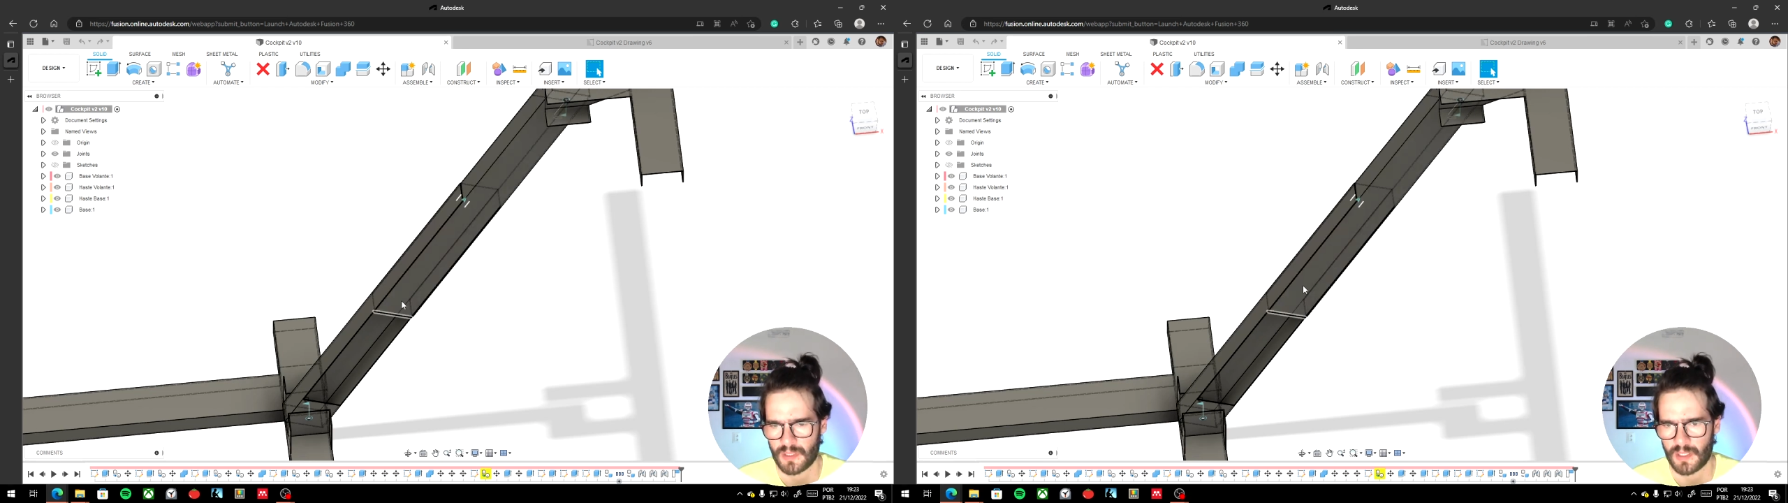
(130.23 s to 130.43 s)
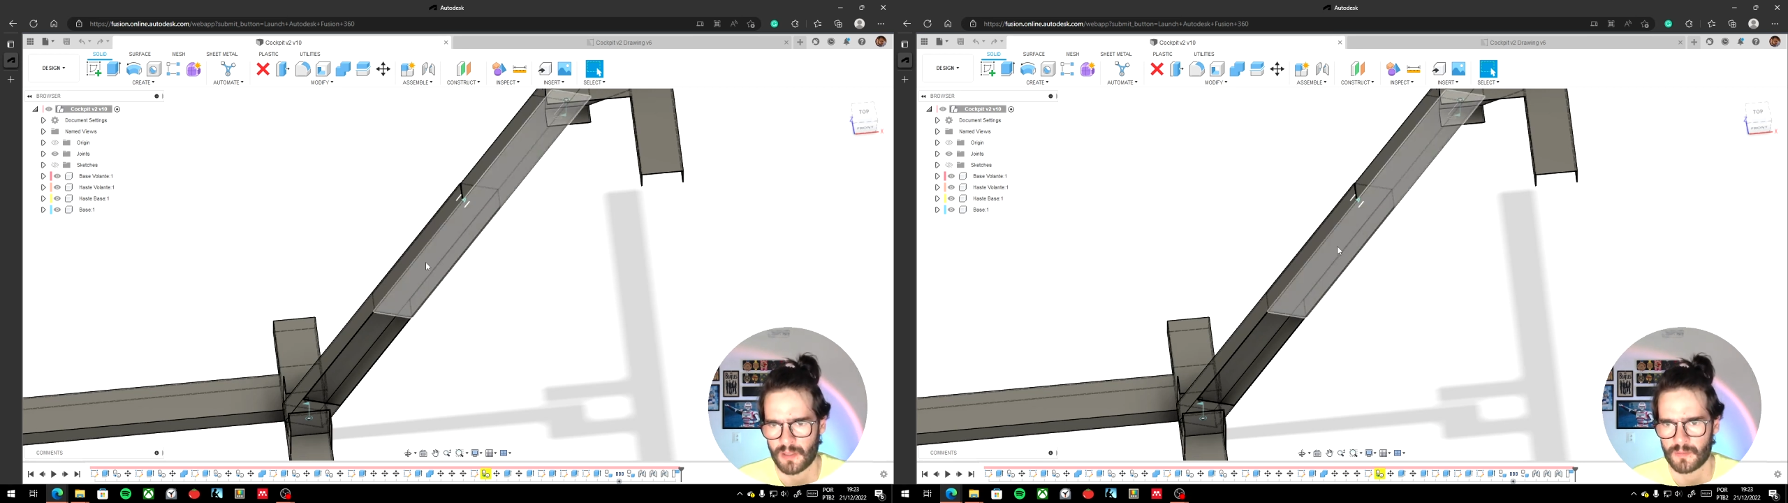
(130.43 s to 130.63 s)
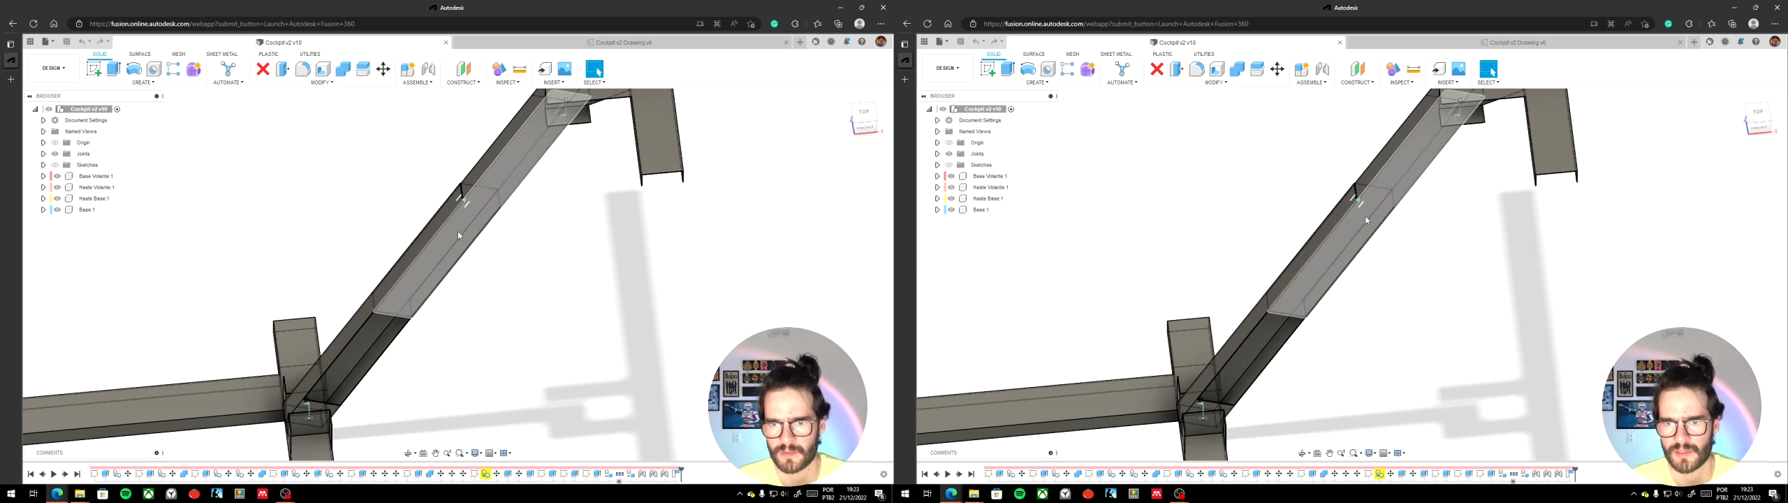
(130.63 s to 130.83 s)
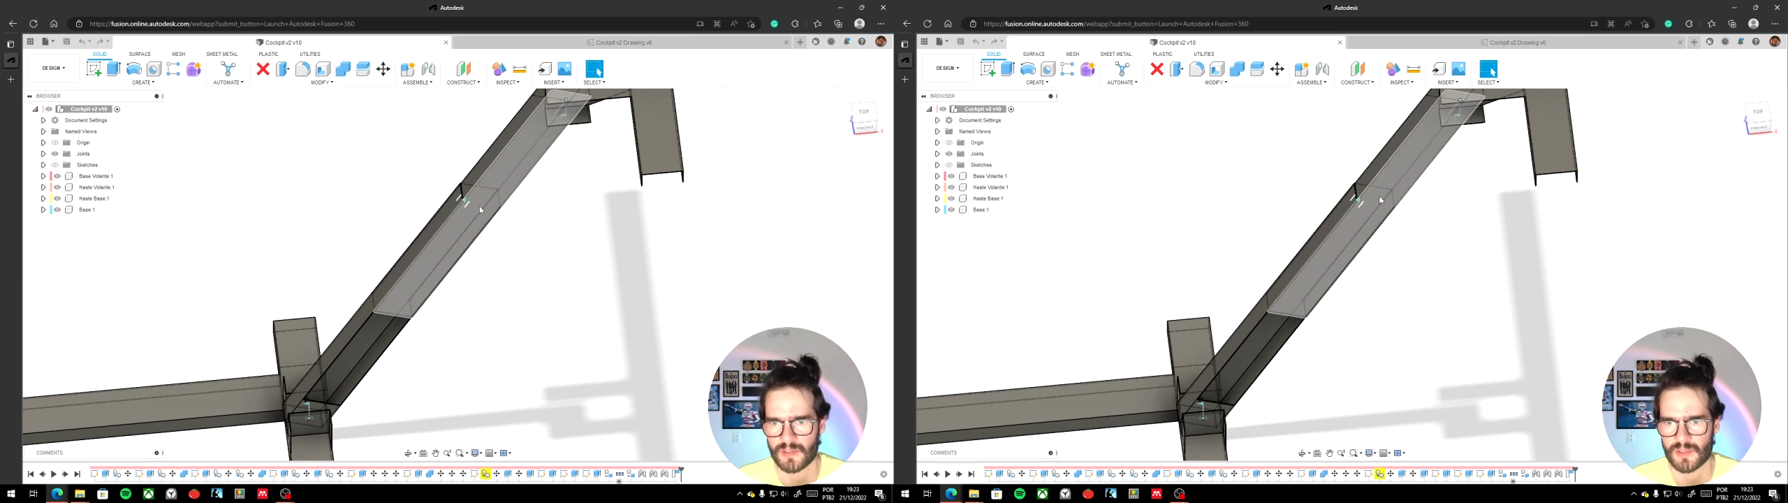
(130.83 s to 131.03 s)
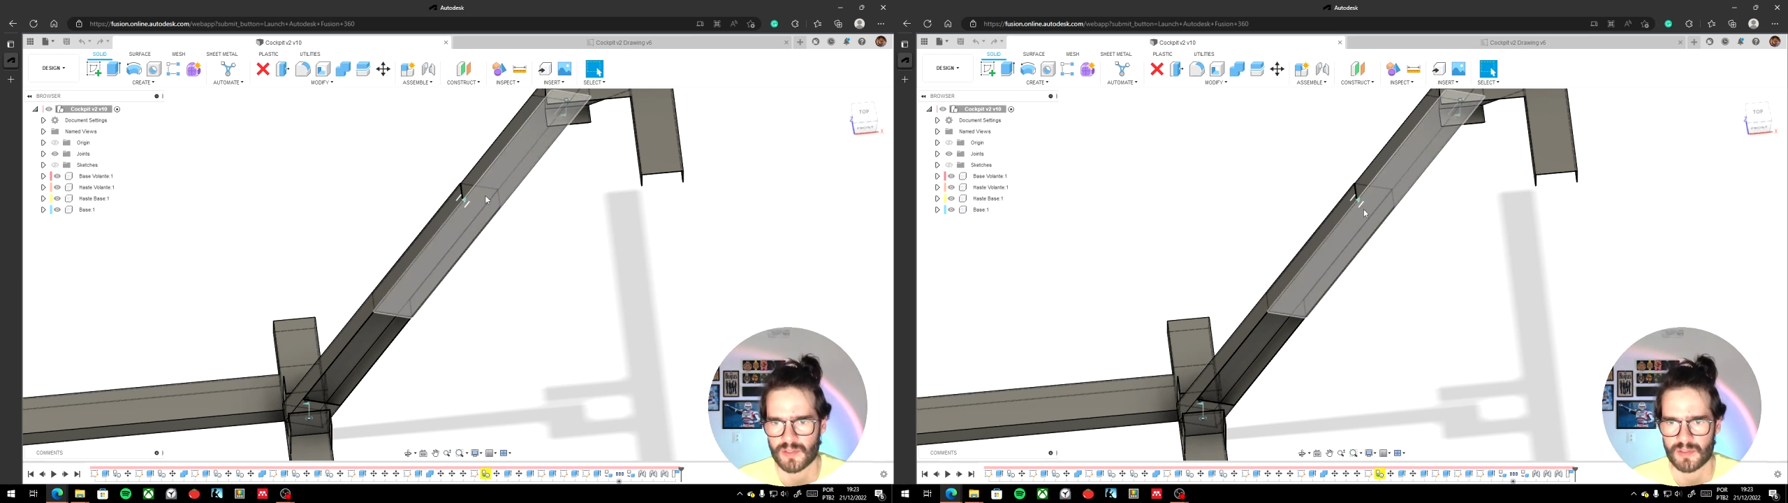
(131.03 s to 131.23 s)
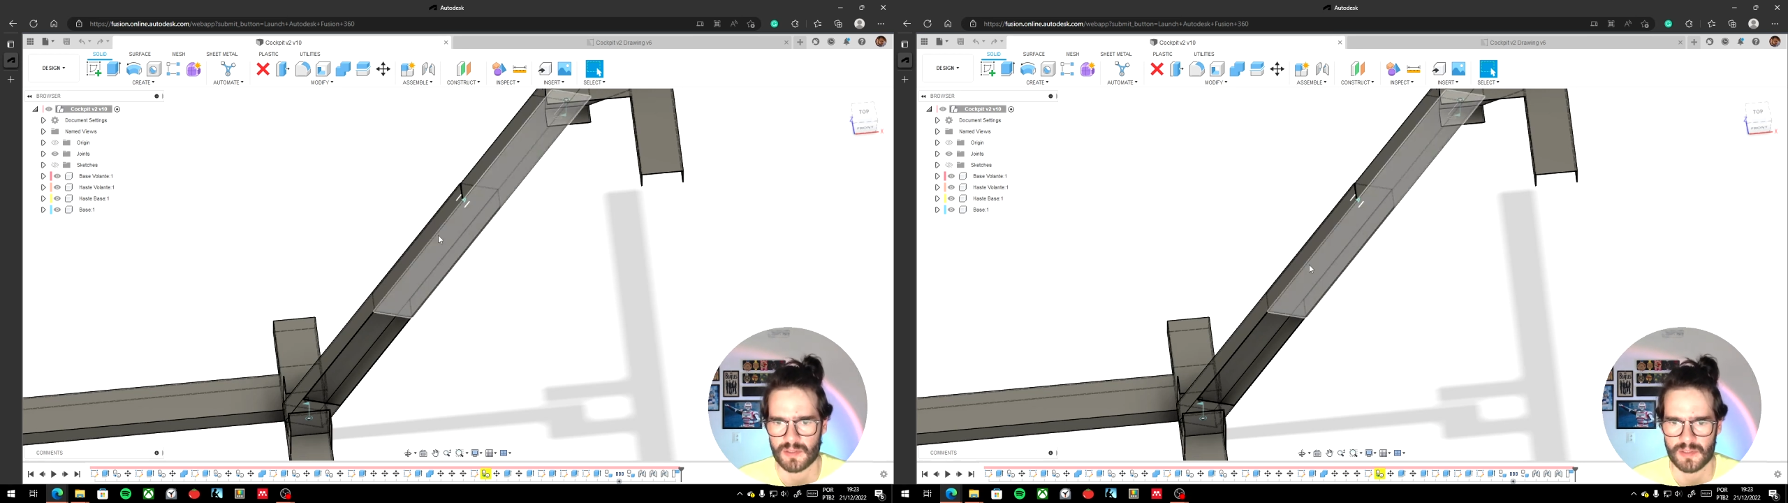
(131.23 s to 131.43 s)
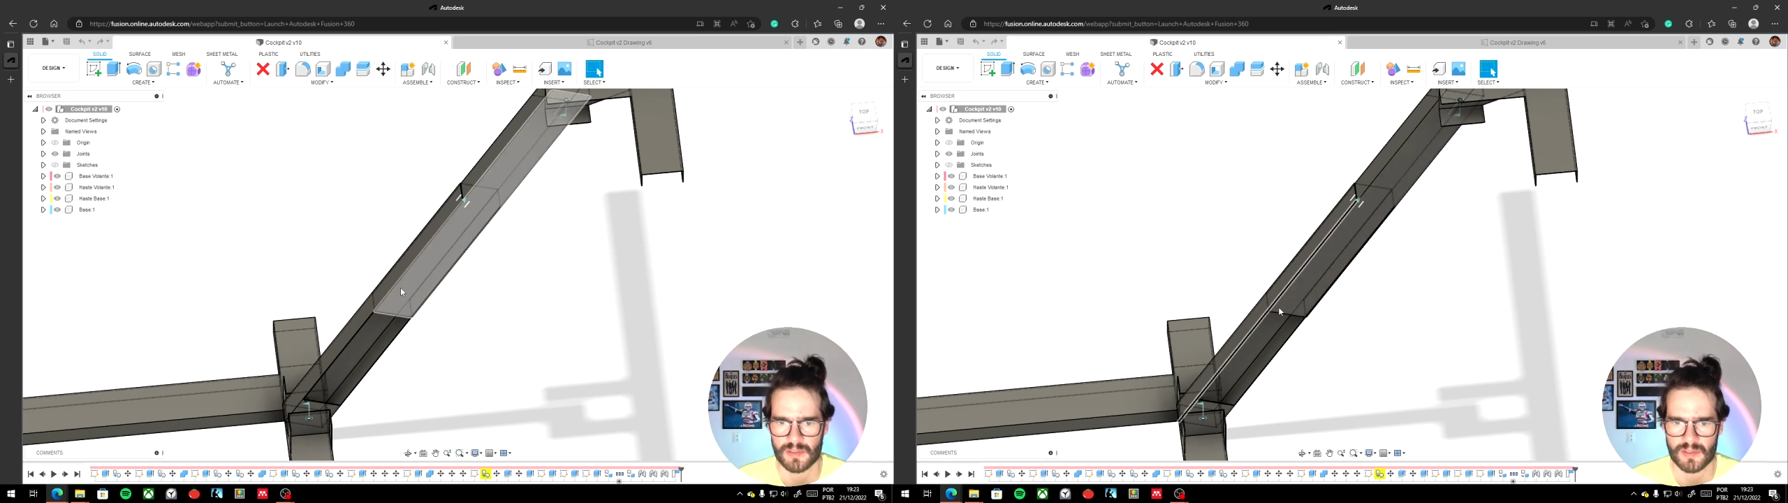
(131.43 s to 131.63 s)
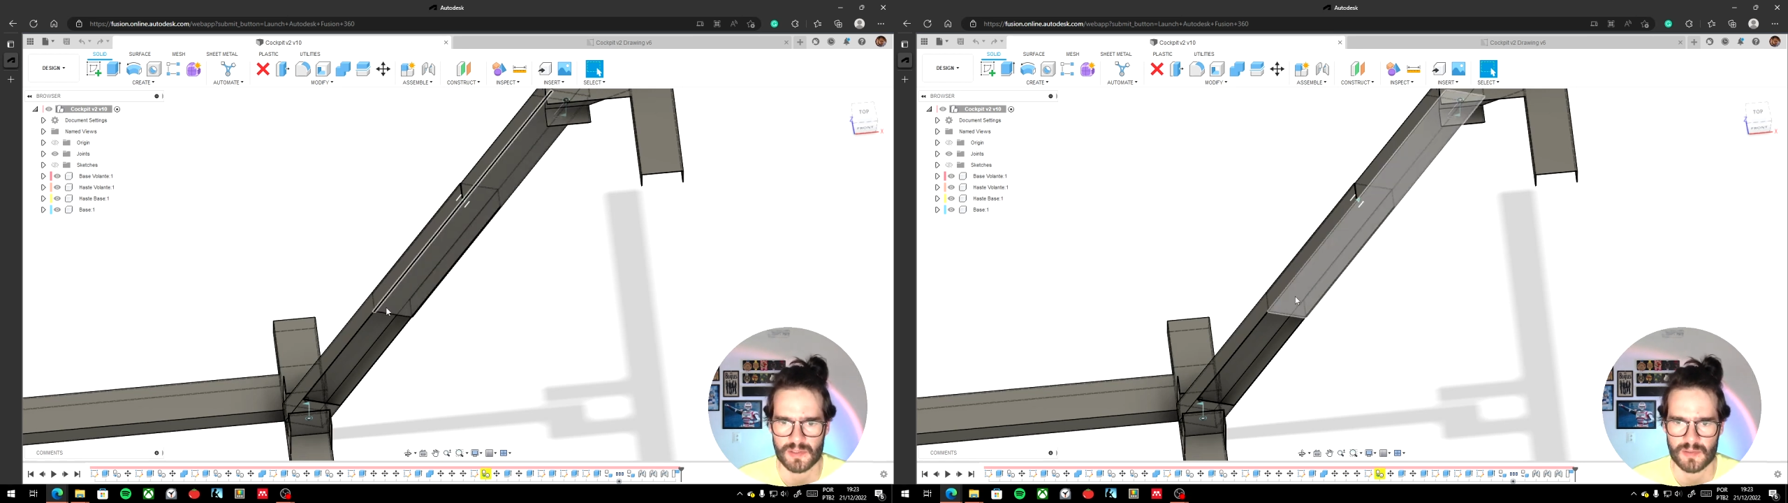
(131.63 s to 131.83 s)
along this
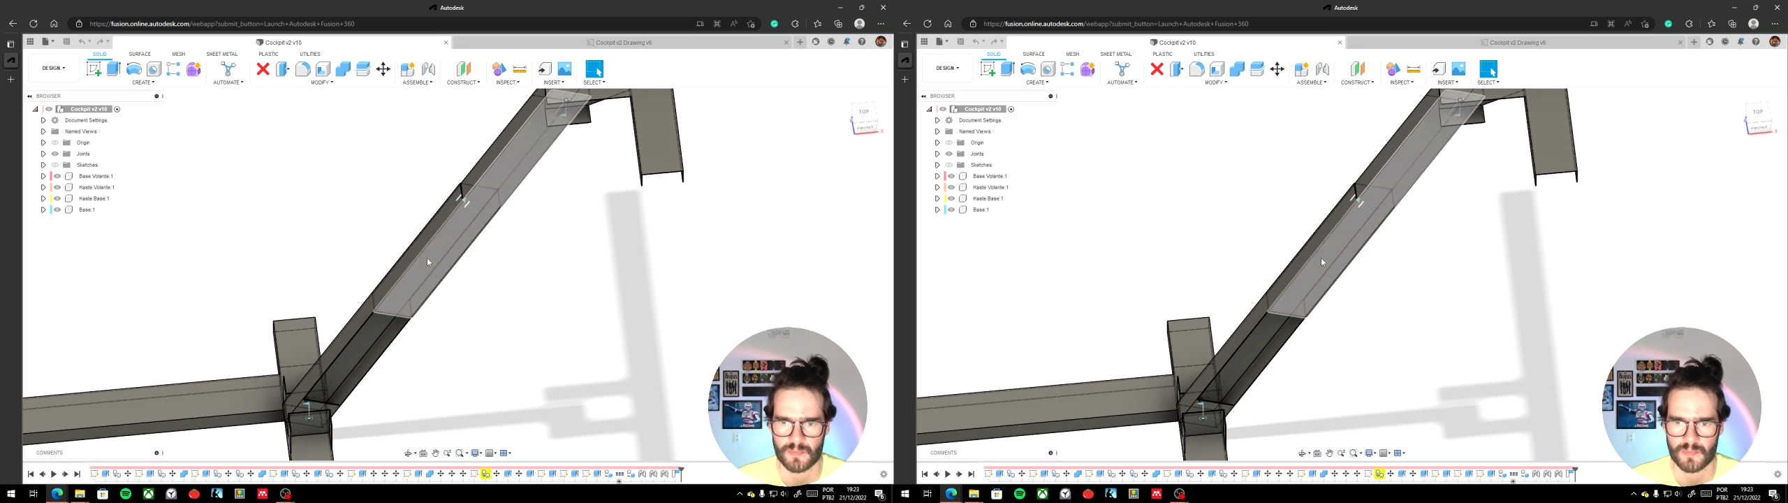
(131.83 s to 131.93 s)
this